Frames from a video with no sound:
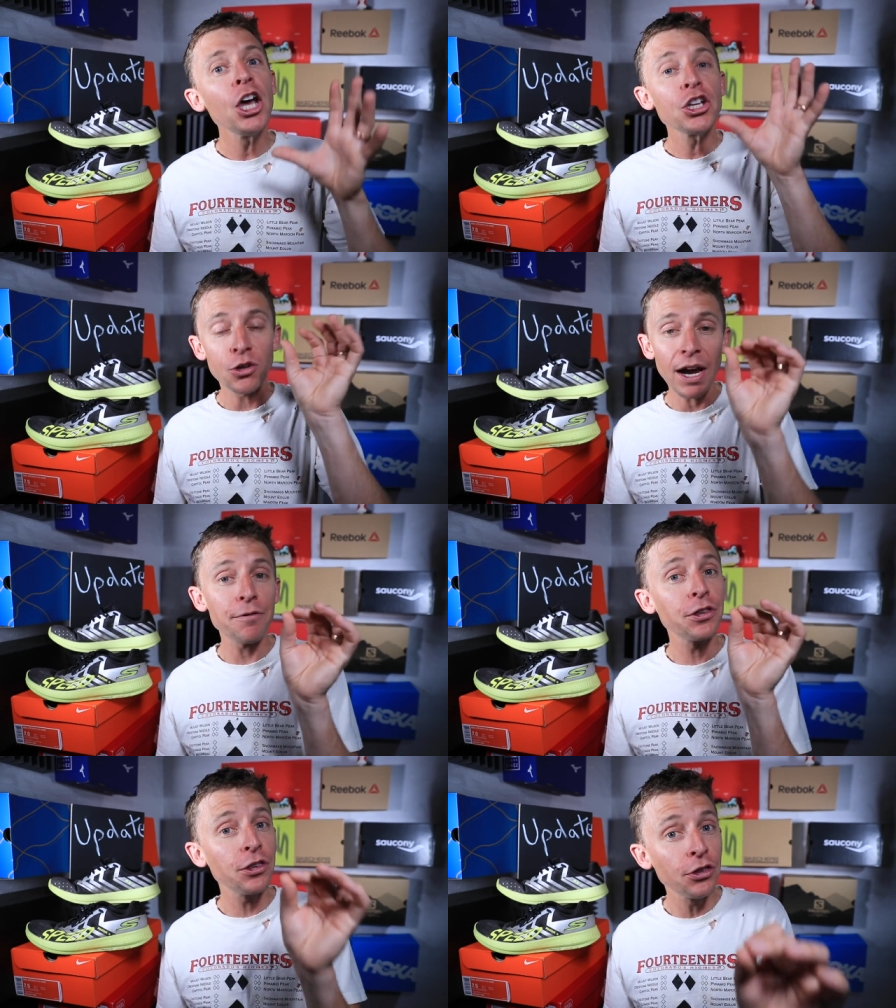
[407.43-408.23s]
So I
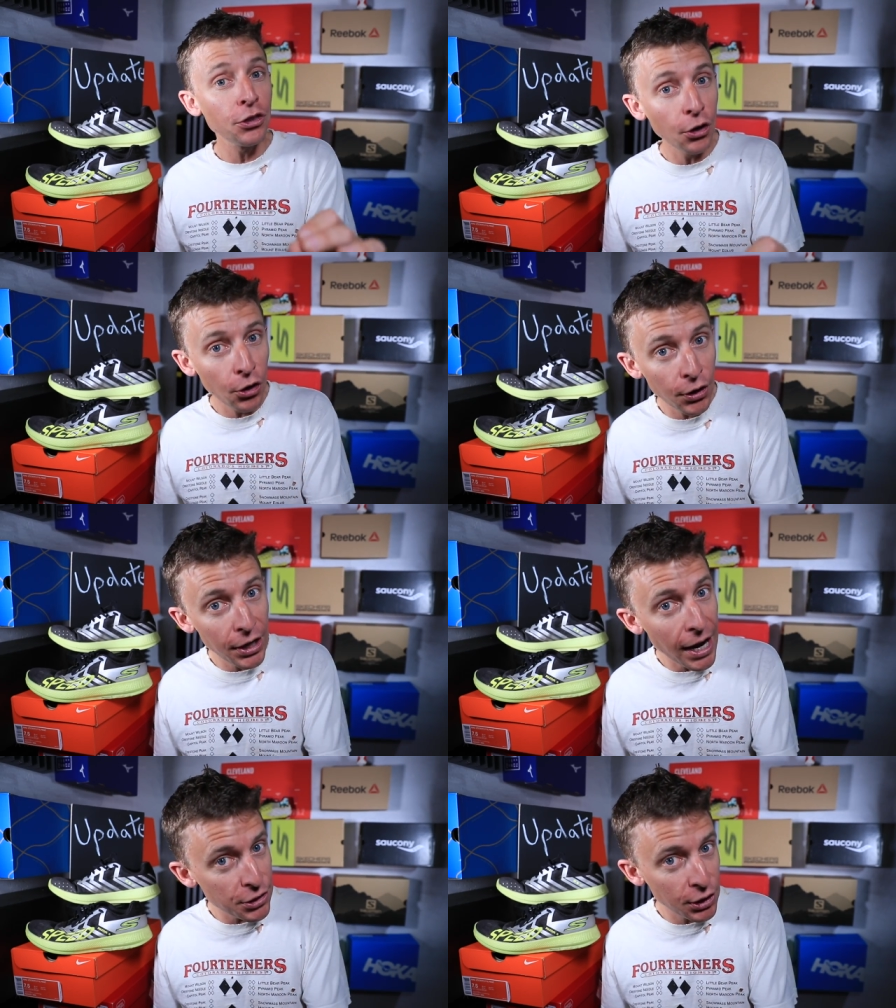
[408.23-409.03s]
have thirty
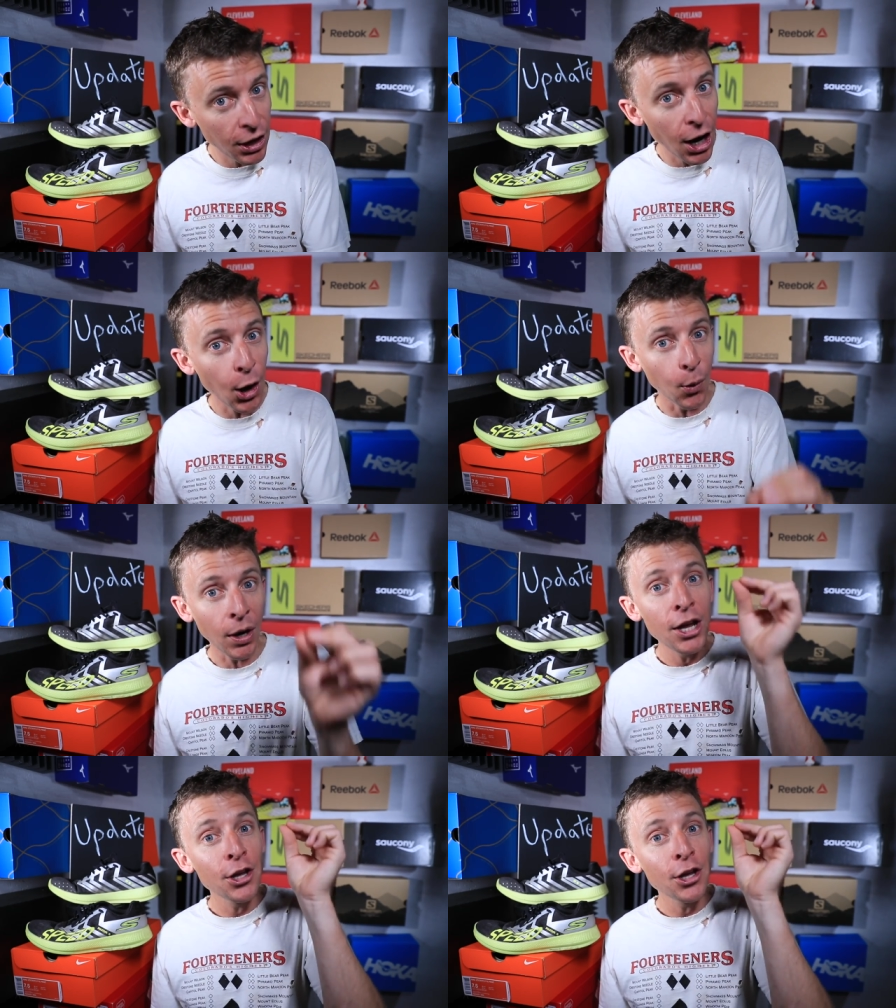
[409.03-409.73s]
days to go.